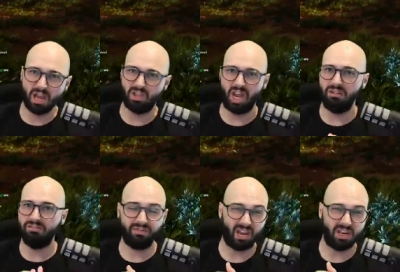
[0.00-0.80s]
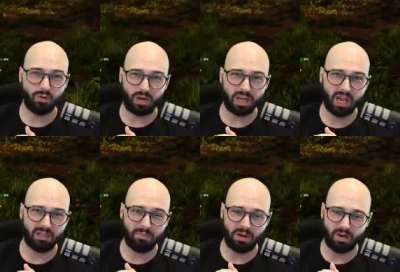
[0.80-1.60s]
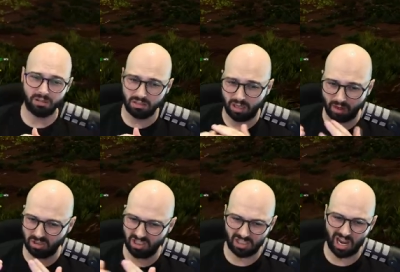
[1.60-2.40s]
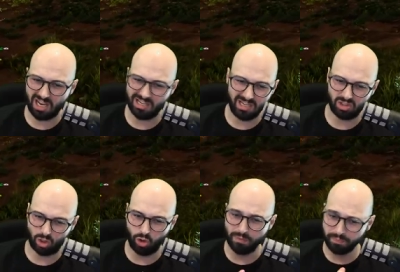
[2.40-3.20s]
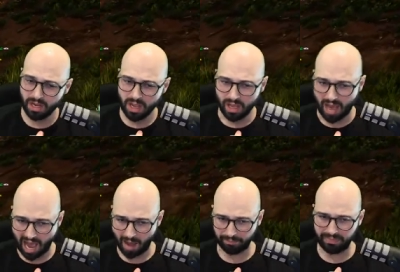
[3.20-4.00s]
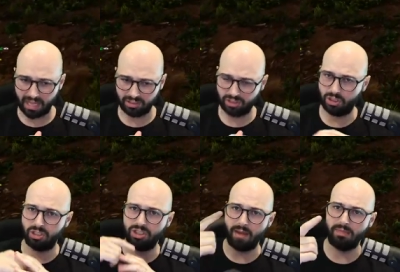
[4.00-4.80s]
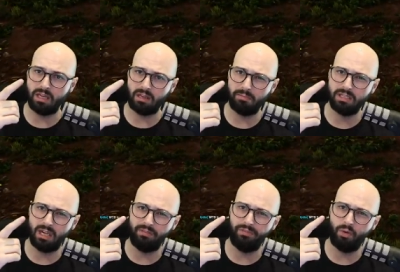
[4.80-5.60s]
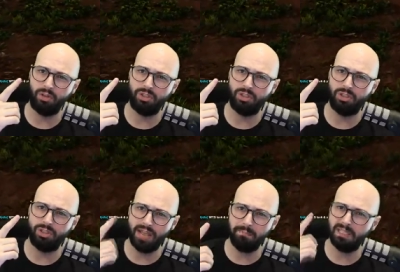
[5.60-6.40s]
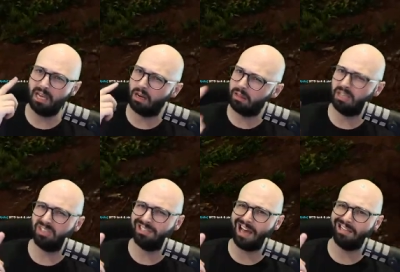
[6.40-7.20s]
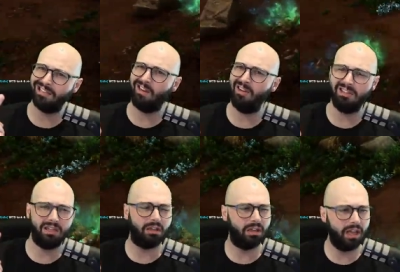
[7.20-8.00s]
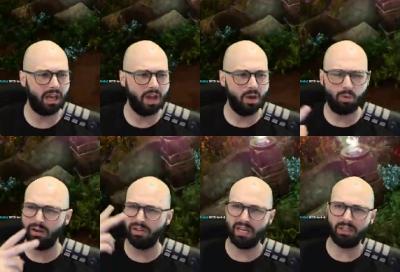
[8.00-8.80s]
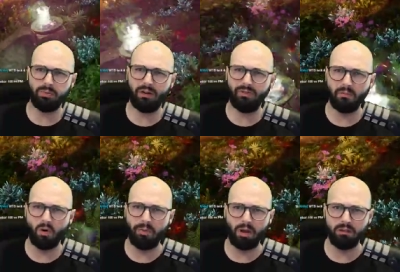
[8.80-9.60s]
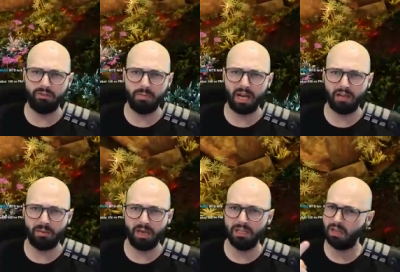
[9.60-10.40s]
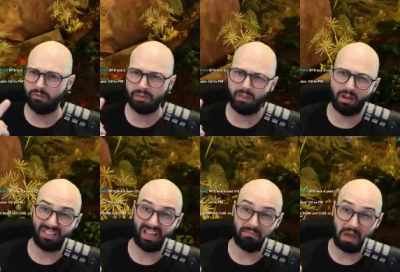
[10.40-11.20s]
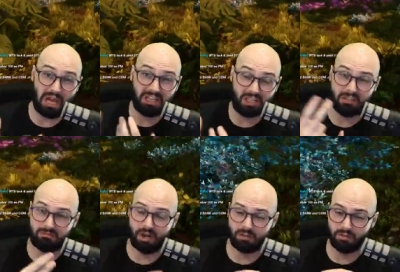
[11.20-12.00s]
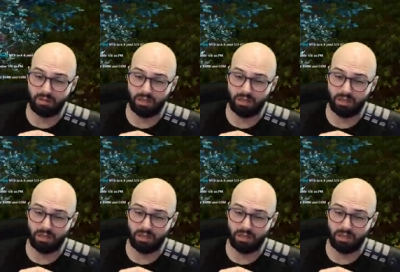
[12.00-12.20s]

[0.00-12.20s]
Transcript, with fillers: ten, fifteen, twenty K experience. You know, it's just easy. It's good. Um, that the same thing can be said for Depths, and I think Starstone is the le whatever the next one for more Bones for Barkimedes. They obviously like that pun and they're just running with it